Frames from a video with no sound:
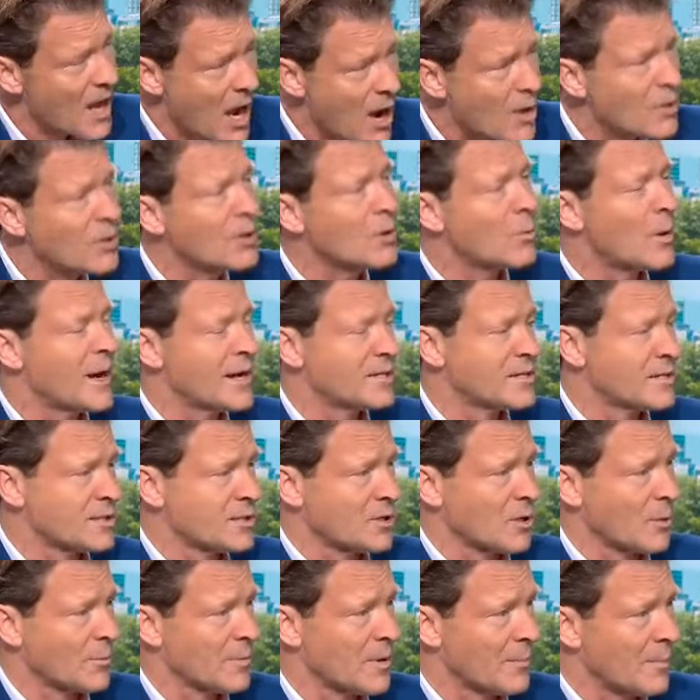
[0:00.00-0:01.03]
The only way to
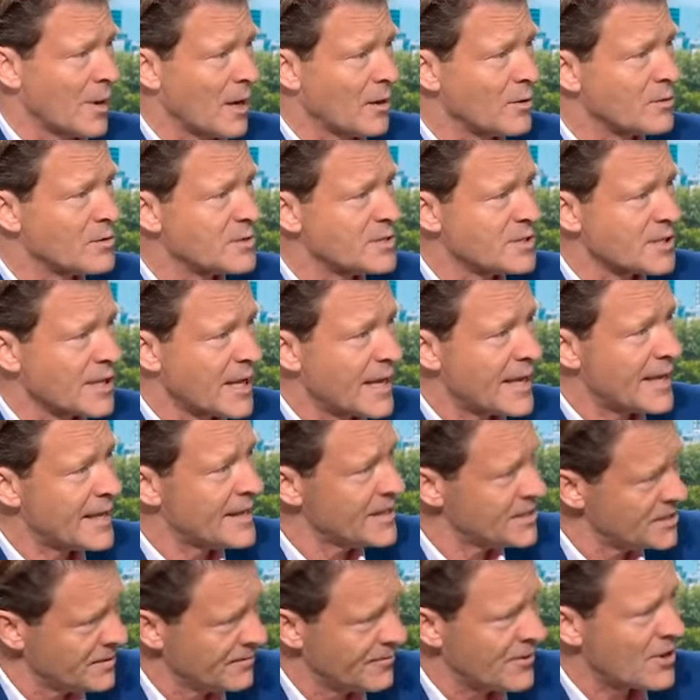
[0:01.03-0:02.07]
stop the boats
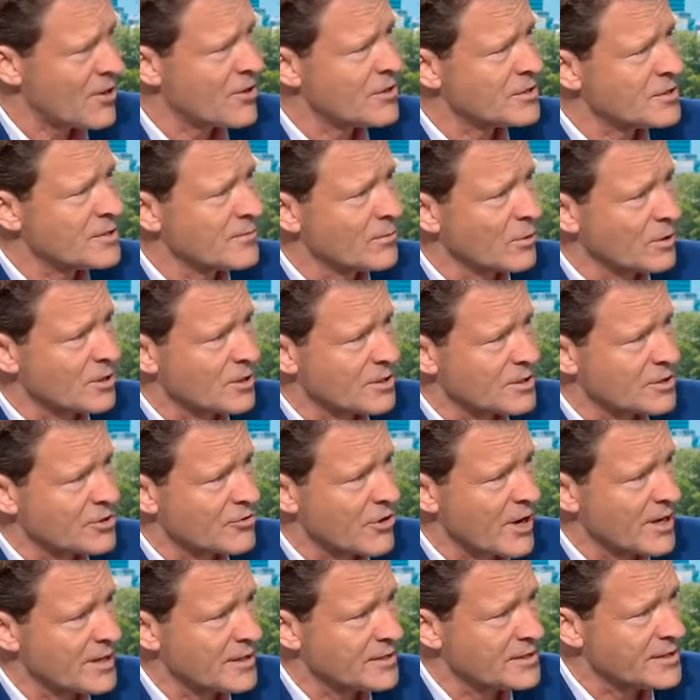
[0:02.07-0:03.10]
is a variant of what
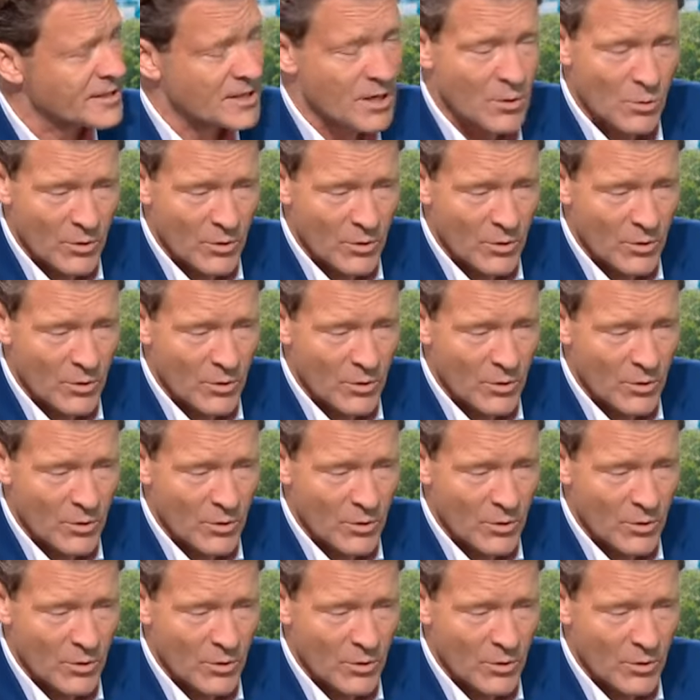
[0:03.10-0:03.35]
Australia did.